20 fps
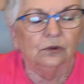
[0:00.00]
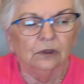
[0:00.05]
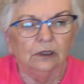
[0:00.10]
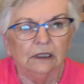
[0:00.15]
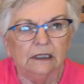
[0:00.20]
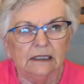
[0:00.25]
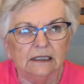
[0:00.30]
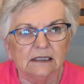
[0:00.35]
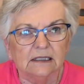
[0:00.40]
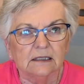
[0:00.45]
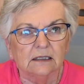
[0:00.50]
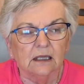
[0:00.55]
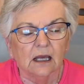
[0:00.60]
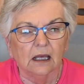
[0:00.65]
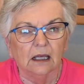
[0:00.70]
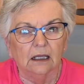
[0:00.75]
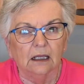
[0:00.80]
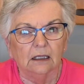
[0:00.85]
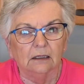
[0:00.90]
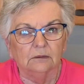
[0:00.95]
is
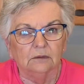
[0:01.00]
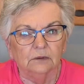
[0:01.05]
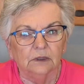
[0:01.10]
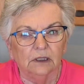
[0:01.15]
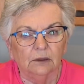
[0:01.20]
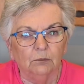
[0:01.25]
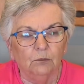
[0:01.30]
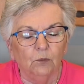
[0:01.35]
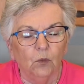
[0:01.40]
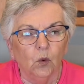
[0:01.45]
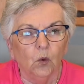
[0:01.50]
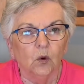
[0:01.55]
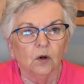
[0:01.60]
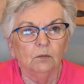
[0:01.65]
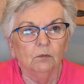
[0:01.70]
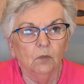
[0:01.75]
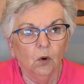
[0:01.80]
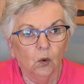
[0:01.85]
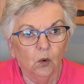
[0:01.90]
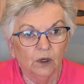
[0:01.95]
more
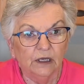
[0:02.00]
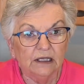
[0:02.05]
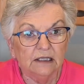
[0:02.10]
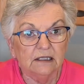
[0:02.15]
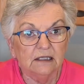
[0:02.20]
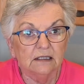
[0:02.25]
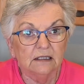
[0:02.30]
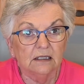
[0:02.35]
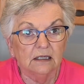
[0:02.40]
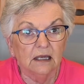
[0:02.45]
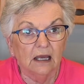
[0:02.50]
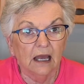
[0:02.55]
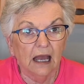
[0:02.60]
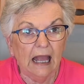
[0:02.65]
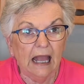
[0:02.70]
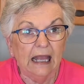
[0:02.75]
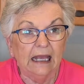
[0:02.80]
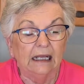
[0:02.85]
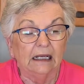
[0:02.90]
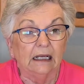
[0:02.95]
moist
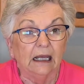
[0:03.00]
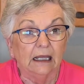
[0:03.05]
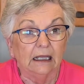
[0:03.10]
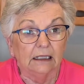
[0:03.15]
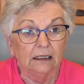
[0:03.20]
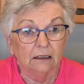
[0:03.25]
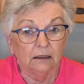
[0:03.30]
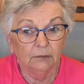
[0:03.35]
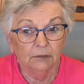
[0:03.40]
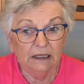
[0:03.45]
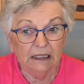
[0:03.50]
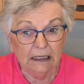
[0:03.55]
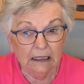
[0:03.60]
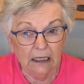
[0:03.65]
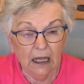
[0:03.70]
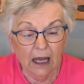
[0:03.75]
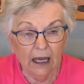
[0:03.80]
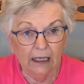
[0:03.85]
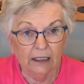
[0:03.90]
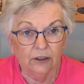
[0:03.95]
and a little bit
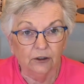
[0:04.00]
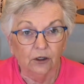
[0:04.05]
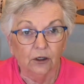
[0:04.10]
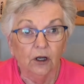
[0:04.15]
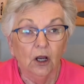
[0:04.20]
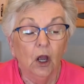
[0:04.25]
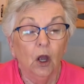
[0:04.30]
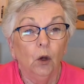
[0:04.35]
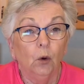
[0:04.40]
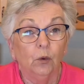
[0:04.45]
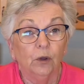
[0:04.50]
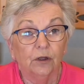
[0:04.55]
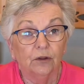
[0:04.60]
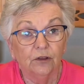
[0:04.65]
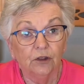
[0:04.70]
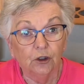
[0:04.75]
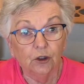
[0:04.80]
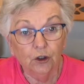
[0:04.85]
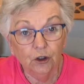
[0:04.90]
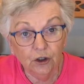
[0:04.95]
lighter, where
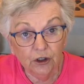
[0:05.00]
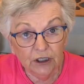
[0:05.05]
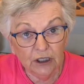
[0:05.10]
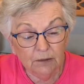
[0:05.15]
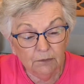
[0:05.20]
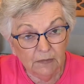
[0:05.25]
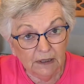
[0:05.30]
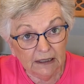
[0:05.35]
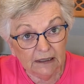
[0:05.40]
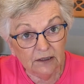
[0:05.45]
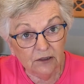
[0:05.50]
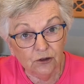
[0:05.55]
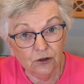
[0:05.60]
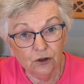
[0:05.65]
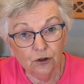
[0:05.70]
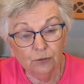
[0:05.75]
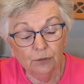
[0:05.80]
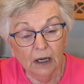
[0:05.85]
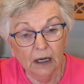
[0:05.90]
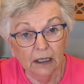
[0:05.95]
the cookie mixes
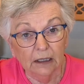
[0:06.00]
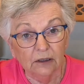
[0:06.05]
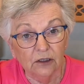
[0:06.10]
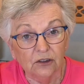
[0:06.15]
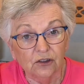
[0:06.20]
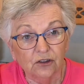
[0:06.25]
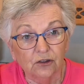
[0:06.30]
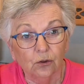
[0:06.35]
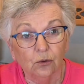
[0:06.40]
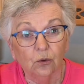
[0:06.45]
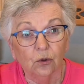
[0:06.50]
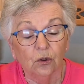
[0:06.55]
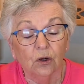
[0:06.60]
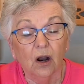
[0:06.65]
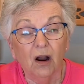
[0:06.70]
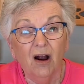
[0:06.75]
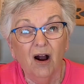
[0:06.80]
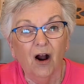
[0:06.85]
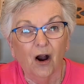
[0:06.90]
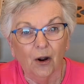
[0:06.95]
you buy in the store
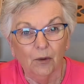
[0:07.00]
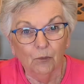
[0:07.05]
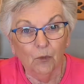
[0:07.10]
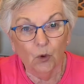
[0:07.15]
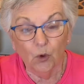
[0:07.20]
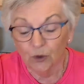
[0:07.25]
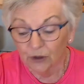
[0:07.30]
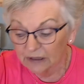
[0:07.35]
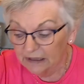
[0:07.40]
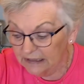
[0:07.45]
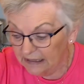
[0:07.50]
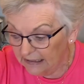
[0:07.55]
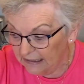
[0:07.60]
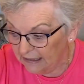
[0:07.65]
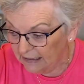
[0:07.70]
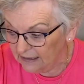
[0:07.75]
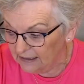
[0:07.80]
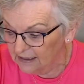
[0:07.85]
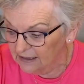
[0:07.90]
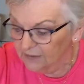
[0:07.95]
are more
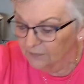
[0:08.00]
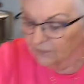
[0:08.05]
dense.